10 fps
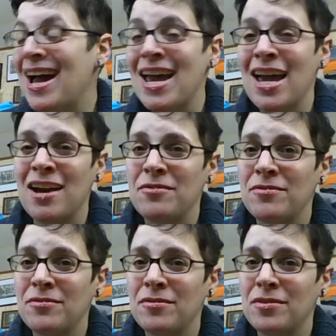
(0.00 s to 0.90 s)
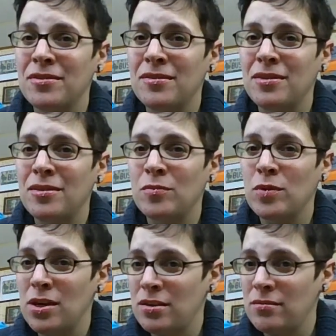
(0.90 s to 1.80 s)
I have
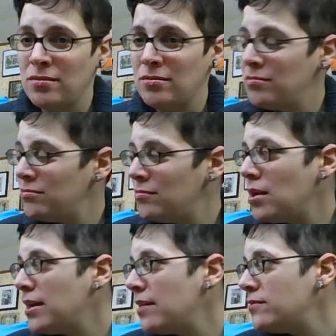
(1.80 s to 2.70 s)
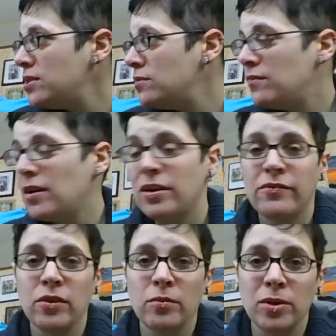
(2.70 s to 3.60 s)
three, well, I have two
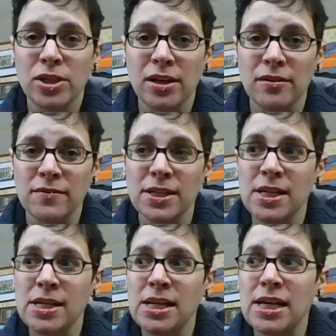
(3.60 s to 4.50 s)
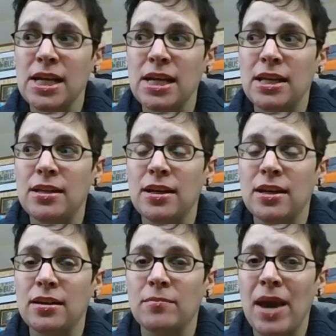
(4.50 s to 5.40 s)
very full bookshelves and,
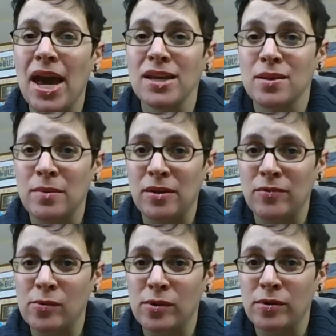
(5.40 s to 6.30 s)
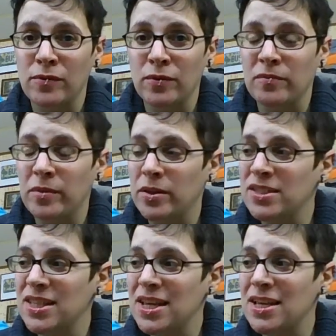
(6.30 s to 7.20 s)
and bags on my floor full of
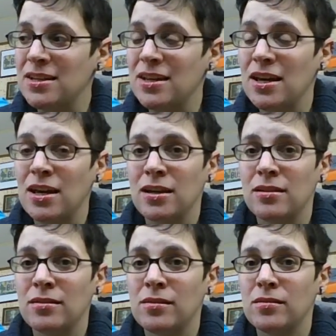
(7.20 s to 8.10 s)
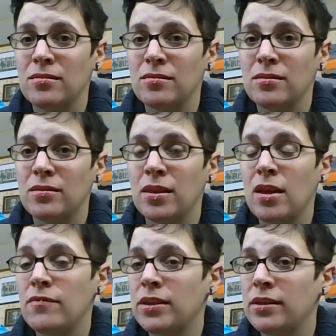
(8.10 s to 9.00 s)
books and a
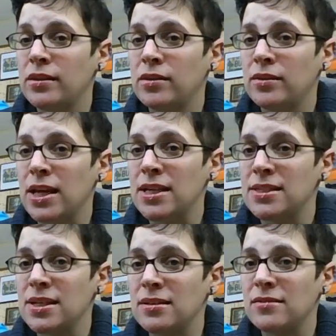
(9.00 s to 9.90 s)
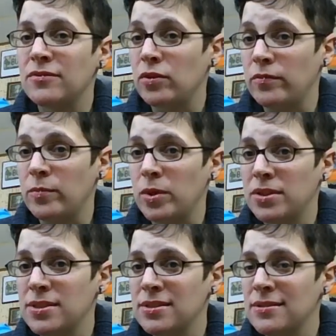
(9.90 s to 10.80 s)
lovely little nightstand full of
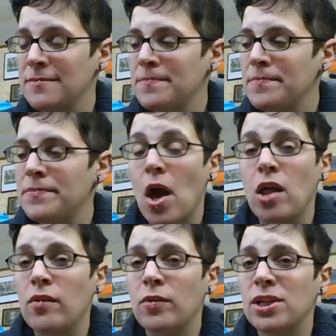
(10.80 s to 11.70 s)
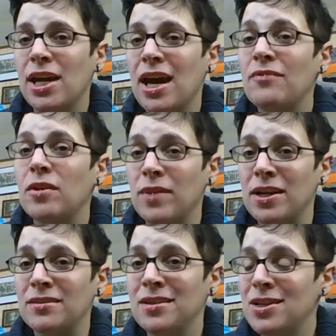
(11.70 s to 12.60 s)
books, all of which I have not
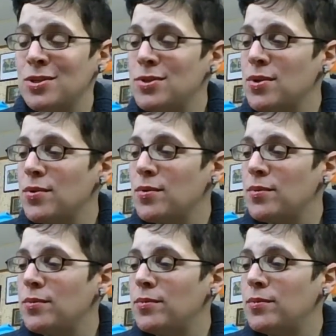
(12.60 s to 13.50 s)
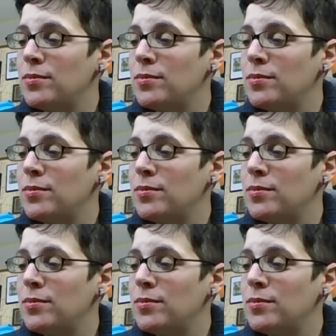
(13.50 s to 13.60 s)
read. So,